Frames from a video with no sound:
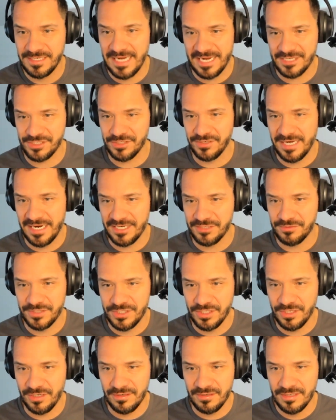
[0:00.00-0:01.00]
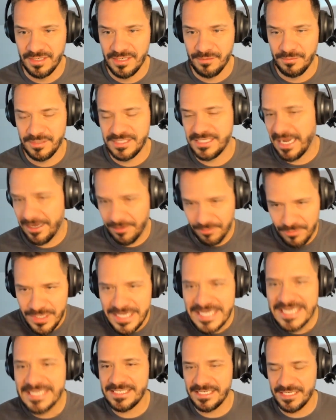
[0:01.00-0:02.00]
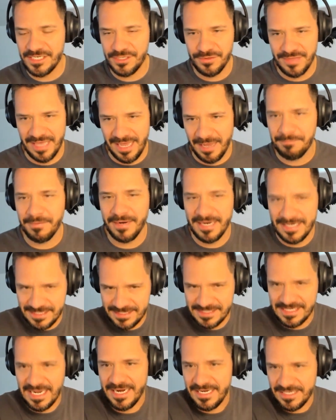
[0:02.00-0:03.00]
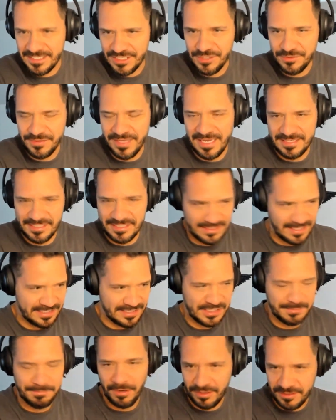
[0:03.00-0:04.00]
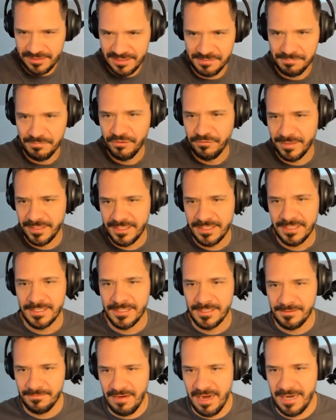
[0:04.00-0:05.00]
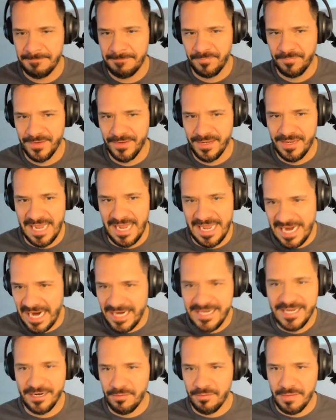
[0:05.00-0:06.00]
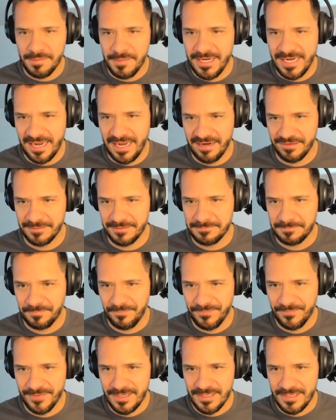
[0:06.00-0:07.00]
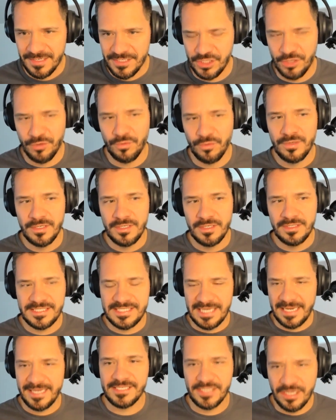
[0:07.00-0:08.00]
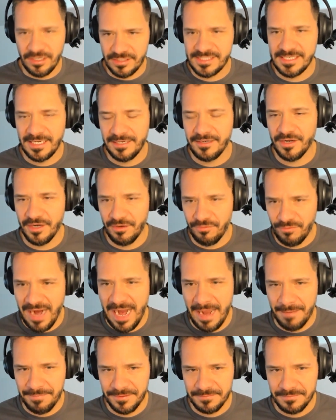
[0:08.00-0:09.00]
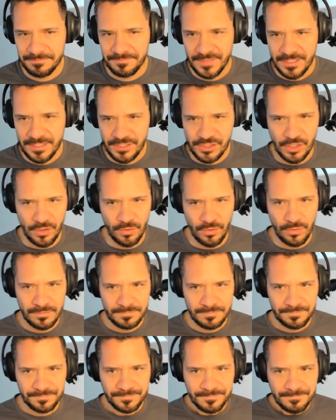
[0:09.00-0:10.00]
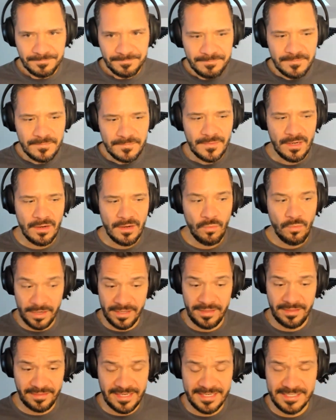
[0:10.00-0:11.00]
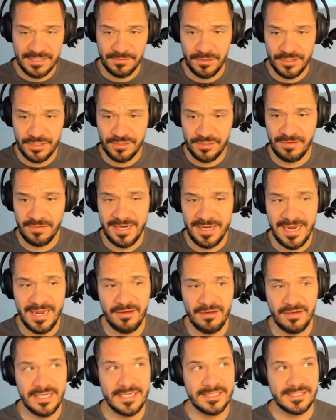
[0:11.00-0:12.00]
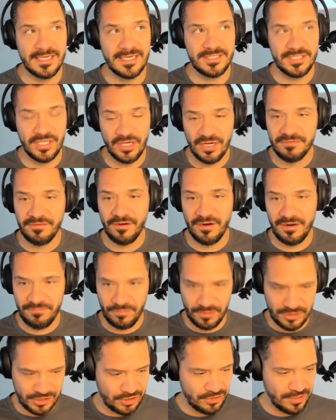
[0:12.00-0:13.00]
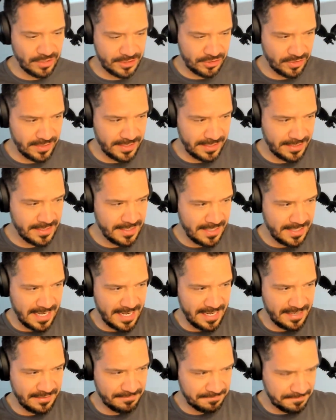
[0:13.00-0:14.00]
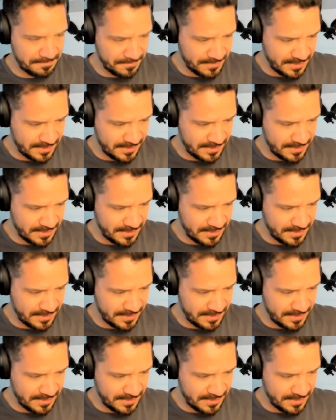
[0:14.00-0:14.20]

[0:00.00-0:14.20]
cash on cash return, which I don't need to do that, but I decided to do that to like spark this movement, right? And I get all my money out of it. So it's called selling on a wrap. So one of the things that we're doing right now is a ton of we're structuring a